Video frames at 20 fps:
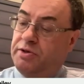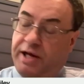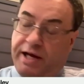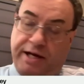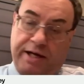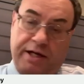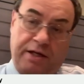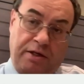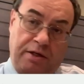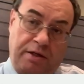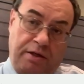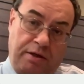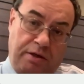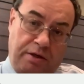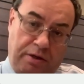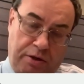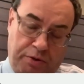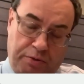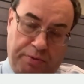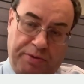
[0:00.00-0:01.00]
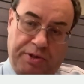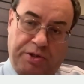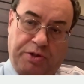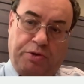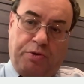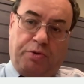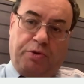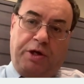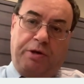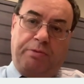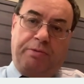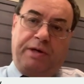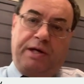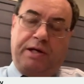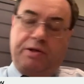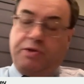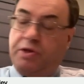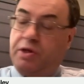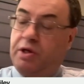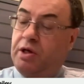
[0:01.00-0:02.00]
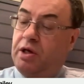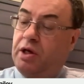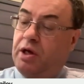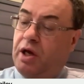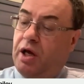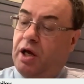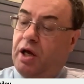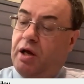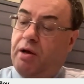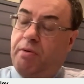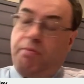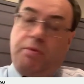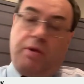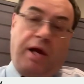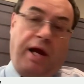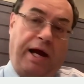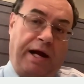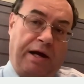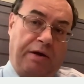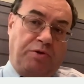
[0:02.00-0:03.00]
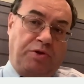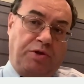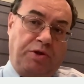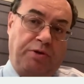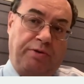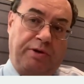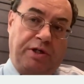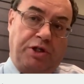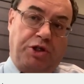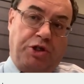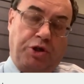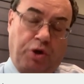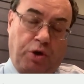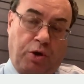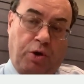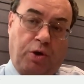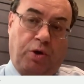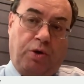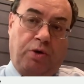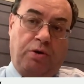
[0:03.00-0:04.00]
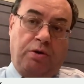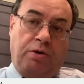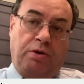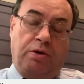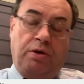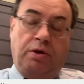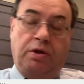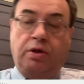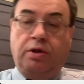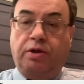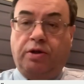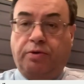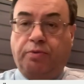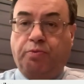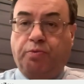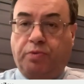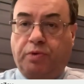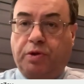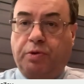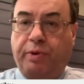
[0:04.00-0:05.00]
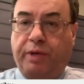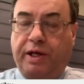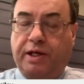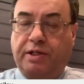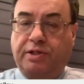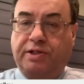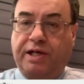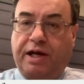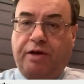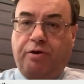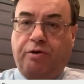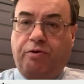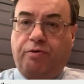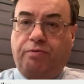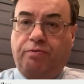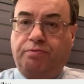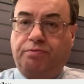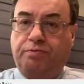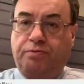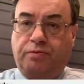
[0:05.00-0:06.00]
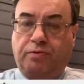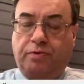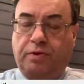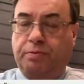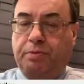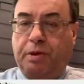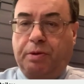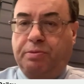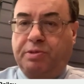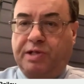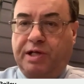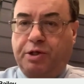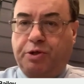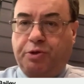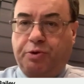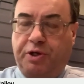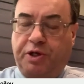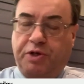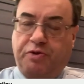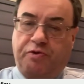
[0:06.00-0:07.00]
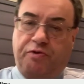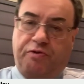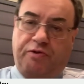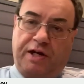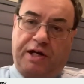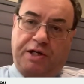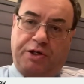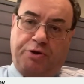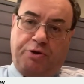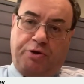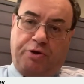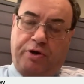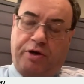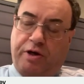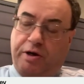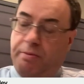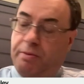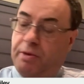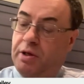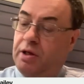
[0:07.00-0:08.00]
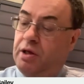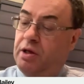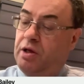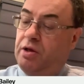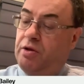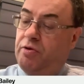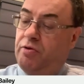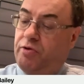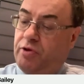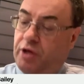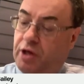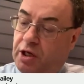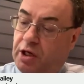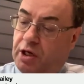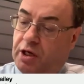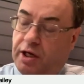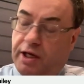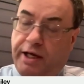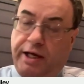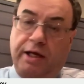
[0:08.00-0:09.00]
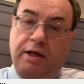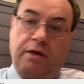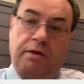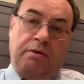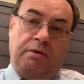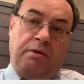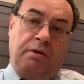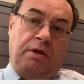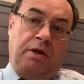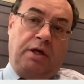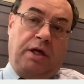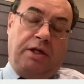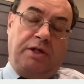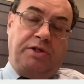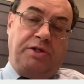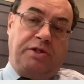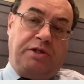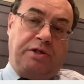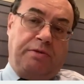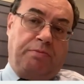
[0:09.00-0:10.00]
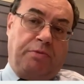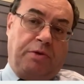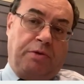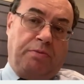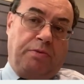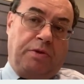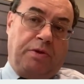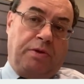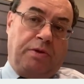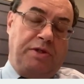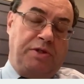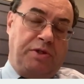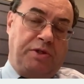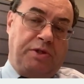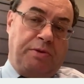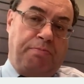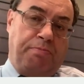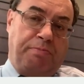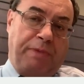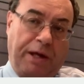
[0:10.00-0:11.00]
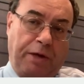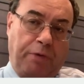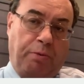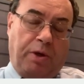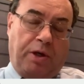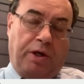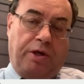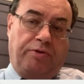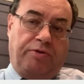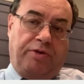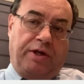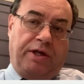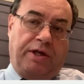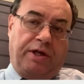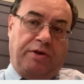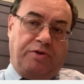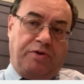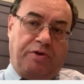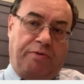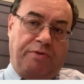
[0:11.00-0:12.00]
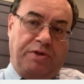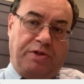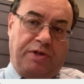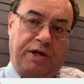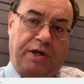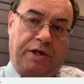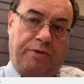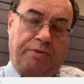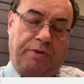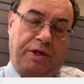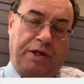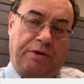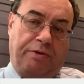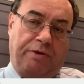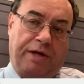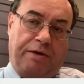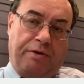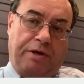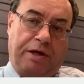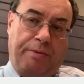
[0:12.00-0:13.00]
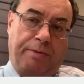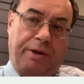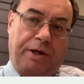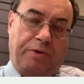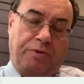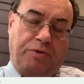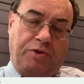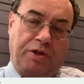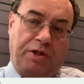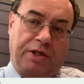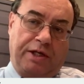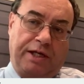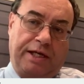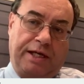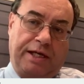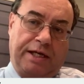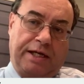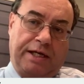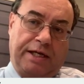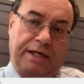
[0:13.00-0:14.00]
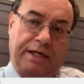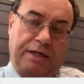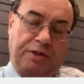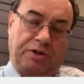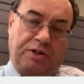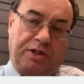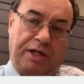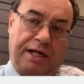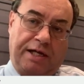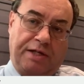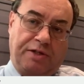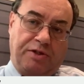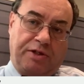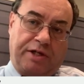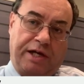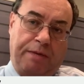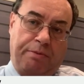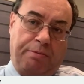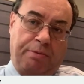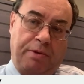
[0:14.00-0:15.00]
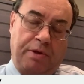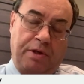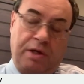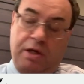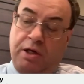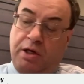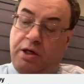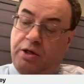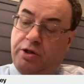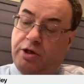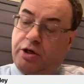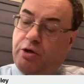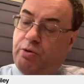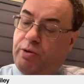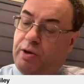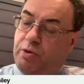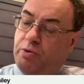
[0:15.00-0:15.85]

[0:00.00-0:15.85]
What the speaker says: Second, as we were just talking about, how to ensure that we can tackle the potential use of financial crime. Thirdly, and this is a big one, I think, that's obviously on, you know, now coming onto the landscape, the